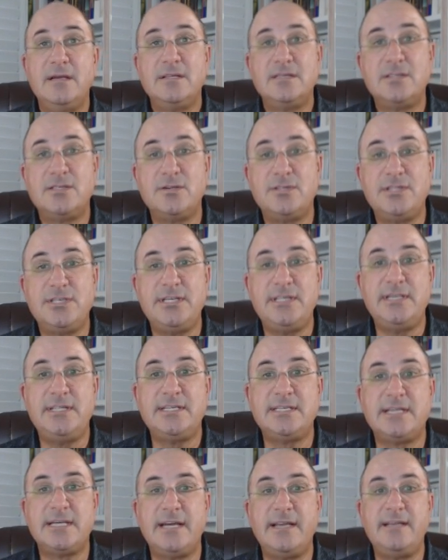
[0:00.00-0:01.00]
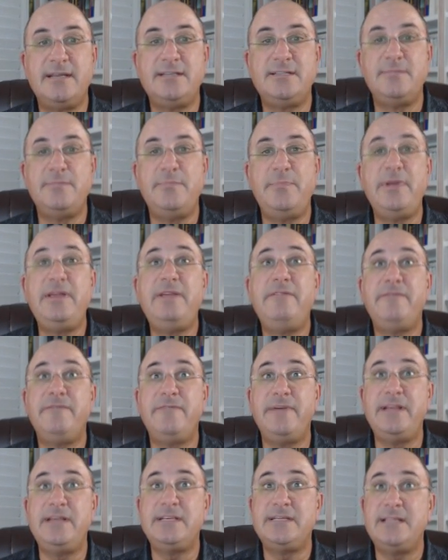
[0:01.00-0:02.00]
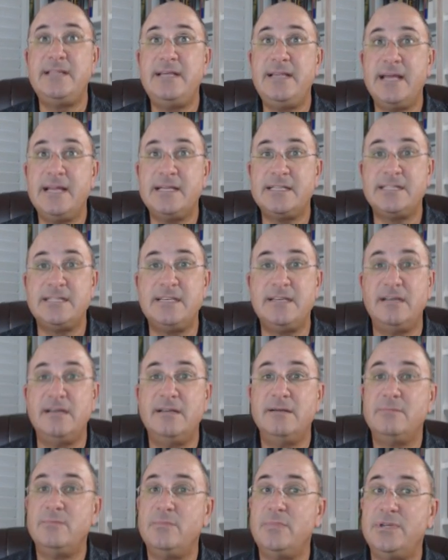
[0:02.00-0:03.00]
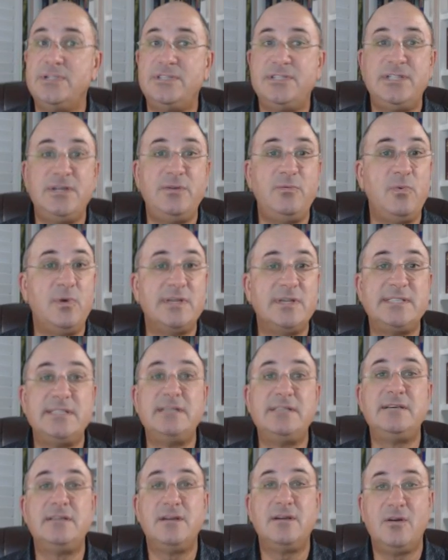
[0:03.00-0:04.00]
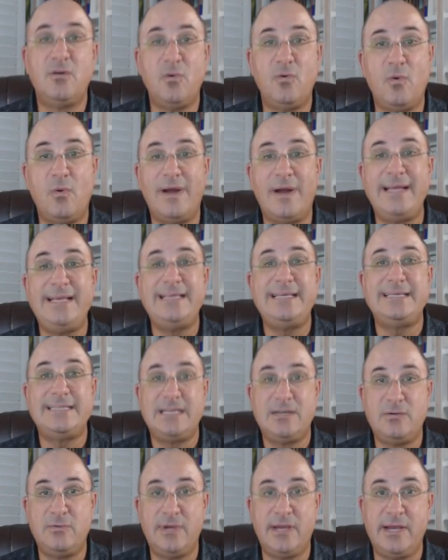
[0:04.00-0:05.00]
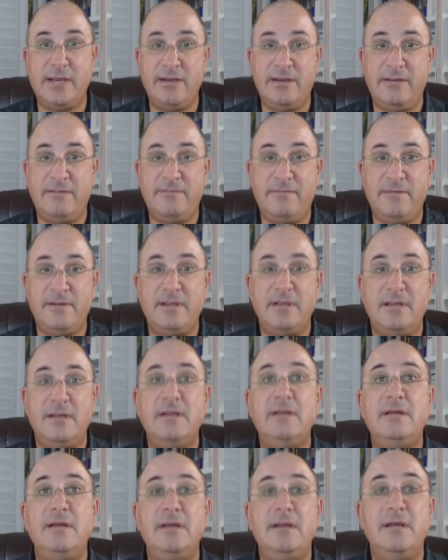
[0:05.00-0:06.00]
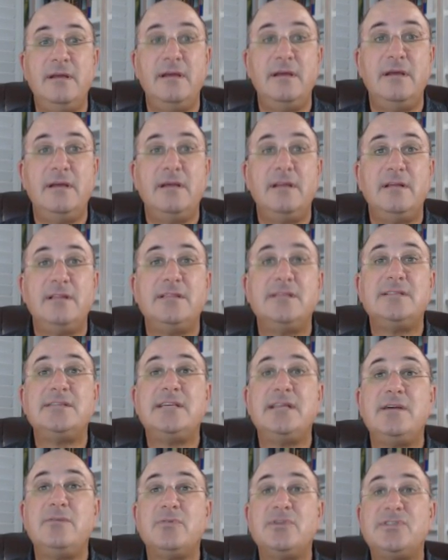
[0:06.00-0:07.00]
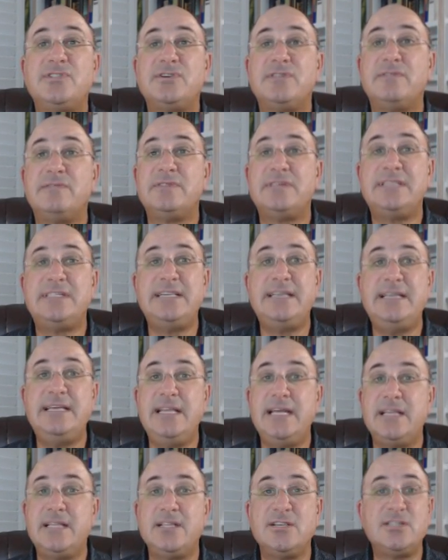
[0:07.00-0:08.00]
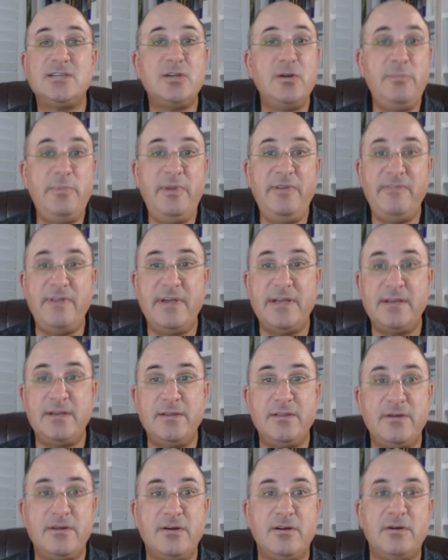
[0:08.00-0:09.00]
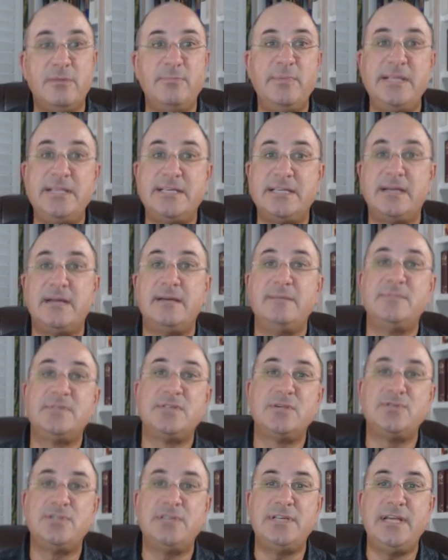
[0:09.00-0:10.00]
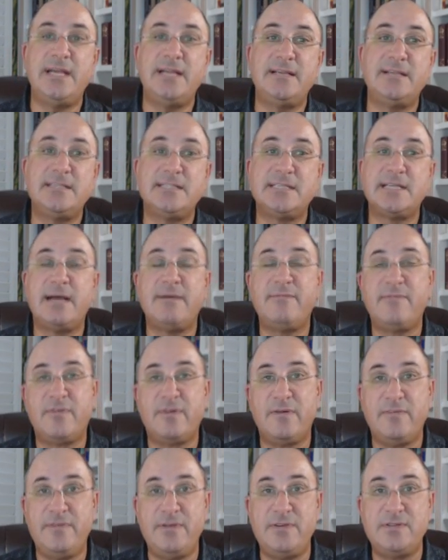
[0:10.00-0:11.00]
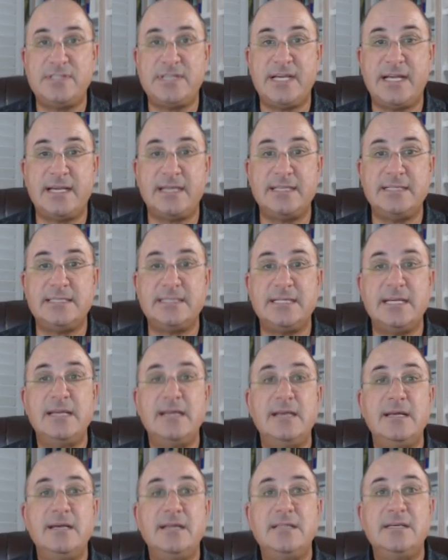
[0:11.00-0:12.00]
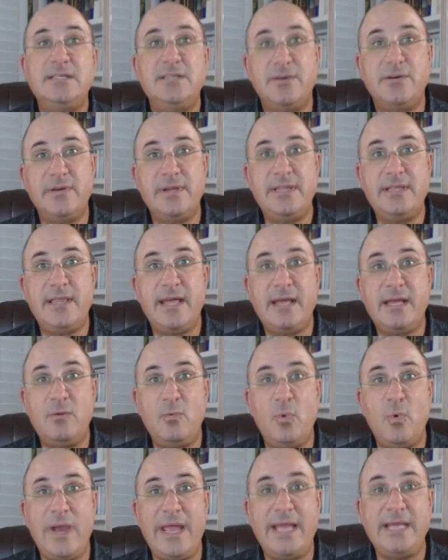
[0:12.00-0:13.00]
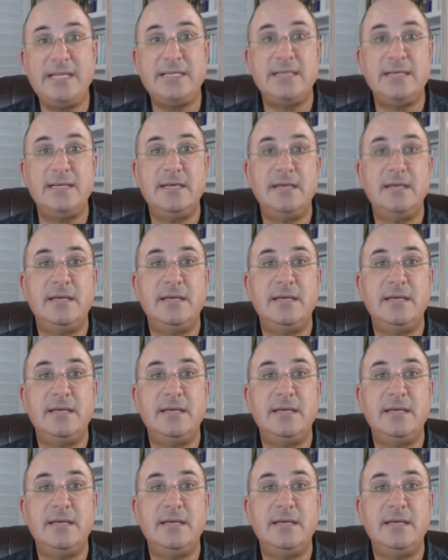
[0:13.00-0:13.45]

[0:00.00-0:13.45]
so she decided to beat feet to the exit, but she wasn't quite quick enough. The Secret Service didn't get the Scooby van to the curb in time, so she had to stop for a few seconds. During that wait,